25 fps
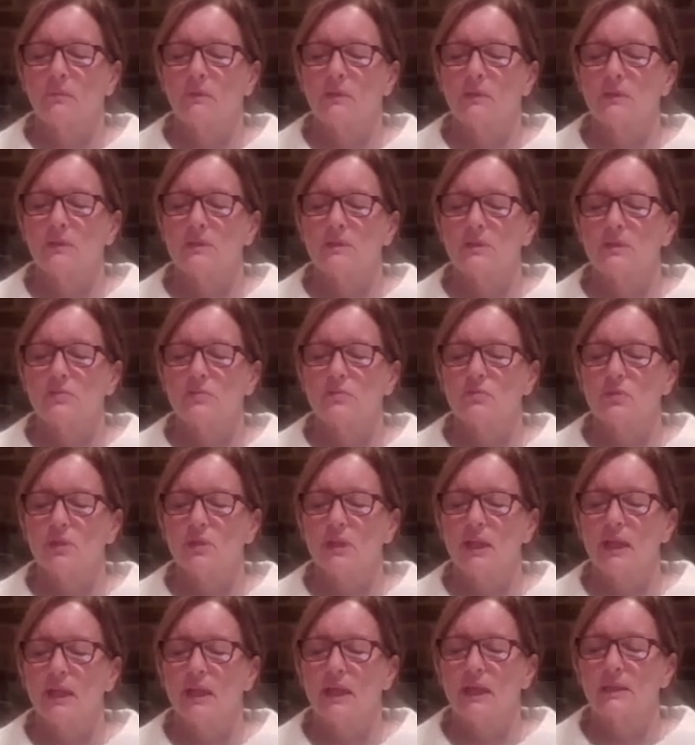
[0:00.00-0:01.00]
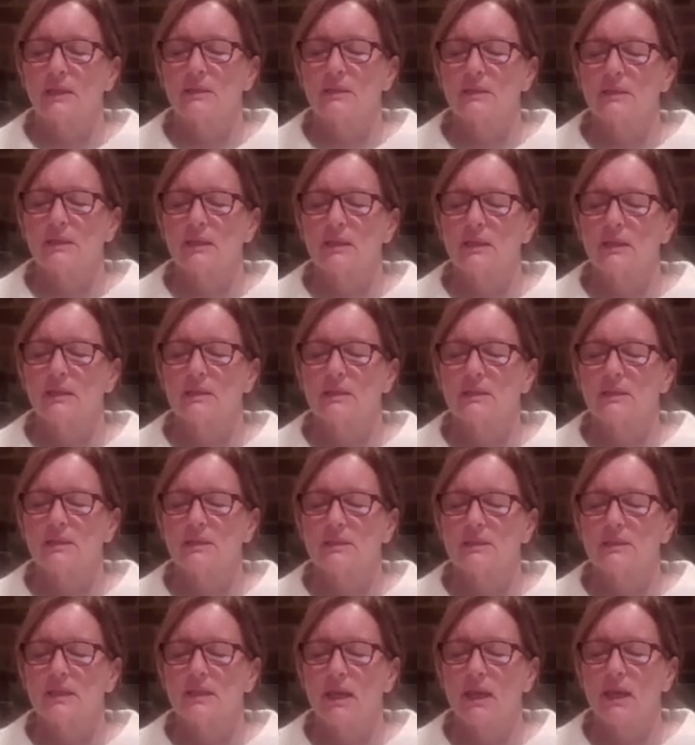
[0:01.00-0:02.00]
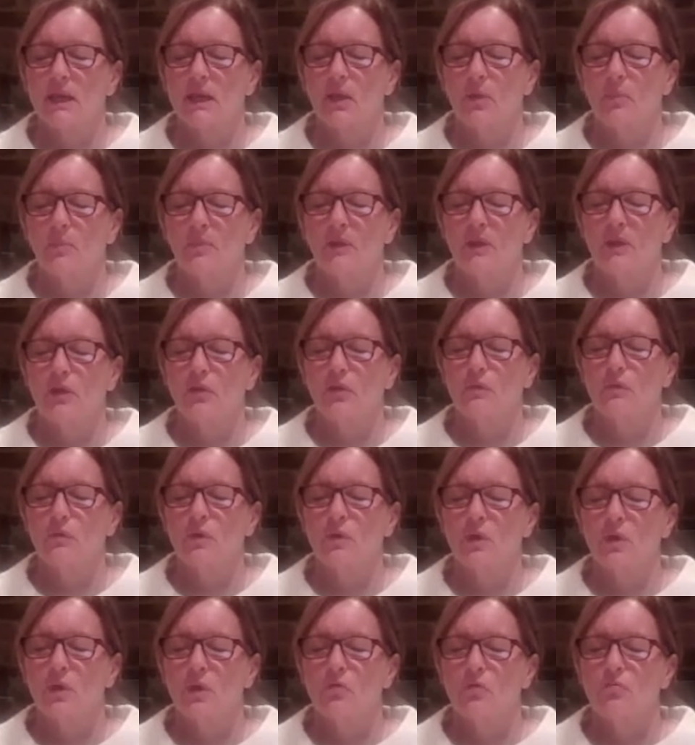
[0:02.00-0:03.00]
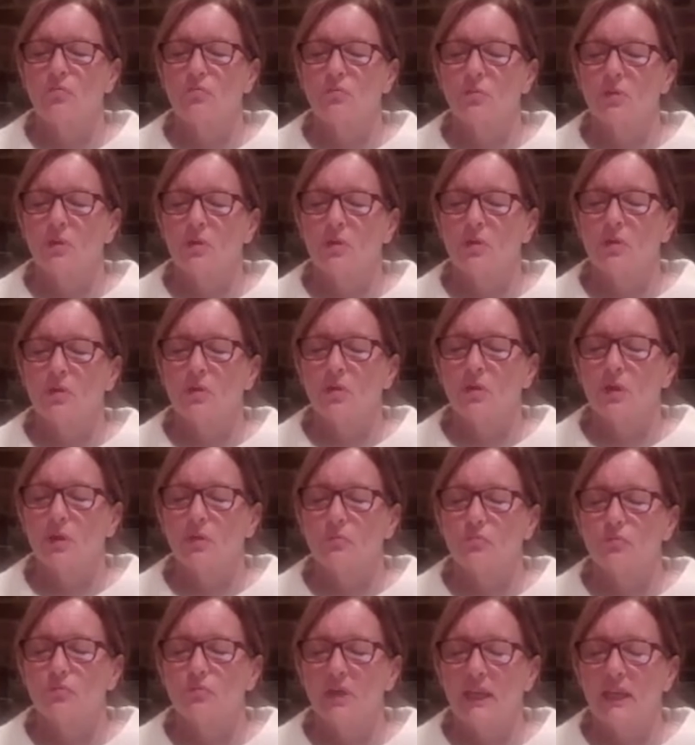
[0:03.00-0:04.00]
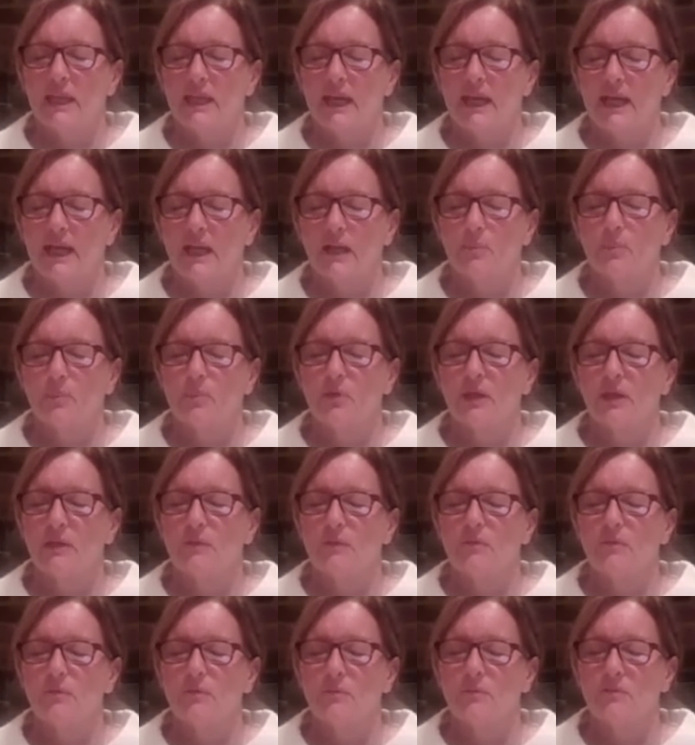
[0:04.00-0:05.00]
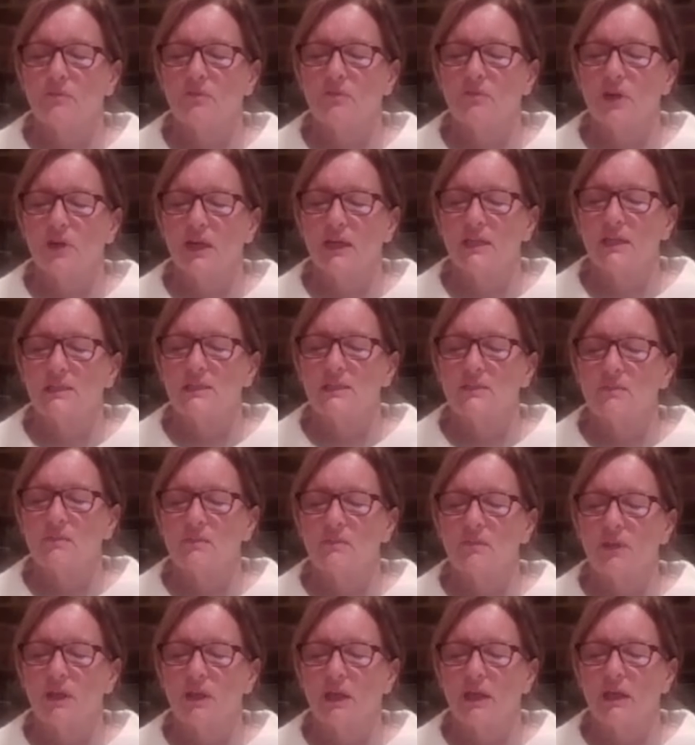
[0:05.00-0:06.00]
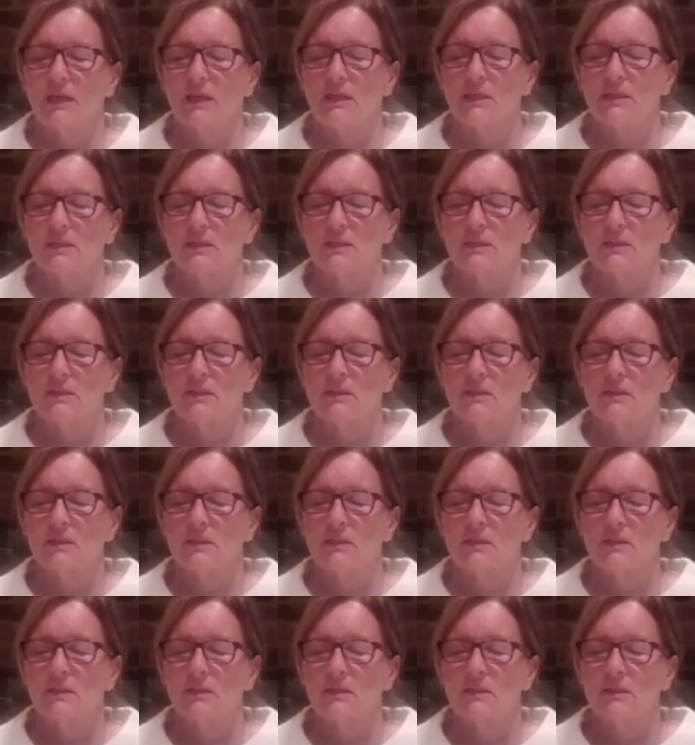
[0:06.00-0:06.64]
This is relaxing, this is helping you recalibrate from fight and flight